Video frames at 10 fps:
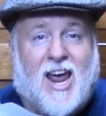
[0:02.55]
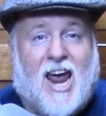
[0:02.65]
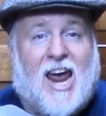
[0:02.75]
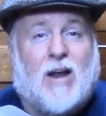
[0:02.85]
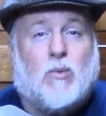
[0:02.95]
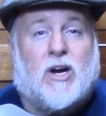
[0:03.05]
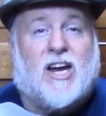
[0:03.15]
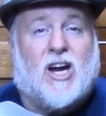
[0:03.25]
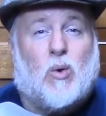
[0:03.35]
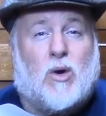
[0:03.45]
and we're
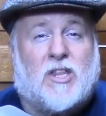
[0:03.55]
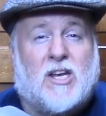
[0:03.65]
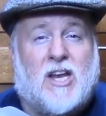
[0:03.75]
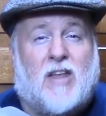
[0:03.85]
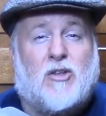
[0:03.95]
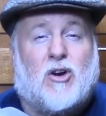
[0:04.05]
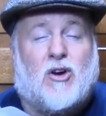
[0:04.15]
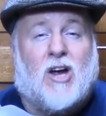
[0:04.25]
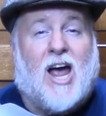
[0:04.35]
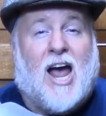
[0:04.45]
here with
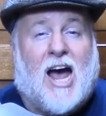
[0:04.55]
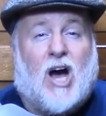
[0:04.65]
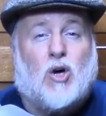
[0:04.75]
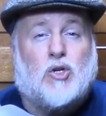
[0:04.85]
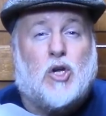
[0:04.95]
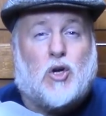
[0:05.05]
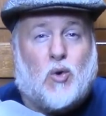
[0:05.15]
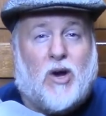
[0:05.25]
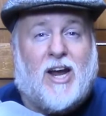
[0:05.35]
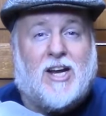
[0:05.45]
another how to
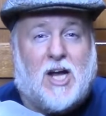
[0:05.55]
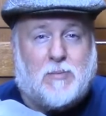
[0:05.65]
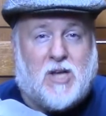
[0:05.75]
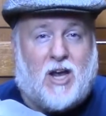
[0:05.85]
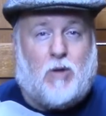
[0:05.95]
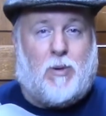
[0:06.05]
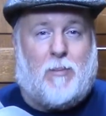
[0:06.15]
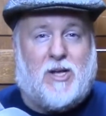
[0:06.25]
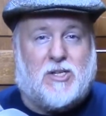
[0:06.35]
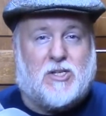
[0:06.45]
create upcycle
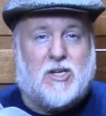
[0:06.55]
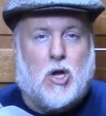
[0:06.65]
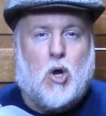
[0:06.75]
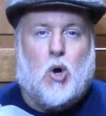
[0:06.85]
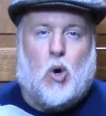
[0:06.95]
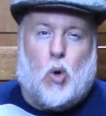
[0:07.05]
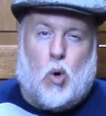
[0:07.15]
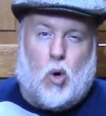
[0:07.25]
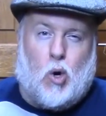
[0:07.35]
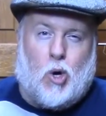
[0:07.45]
puppets,
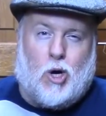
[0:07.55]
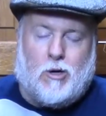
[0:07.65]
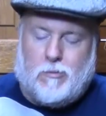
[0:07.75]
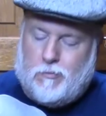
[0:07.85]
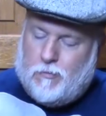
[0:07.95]
or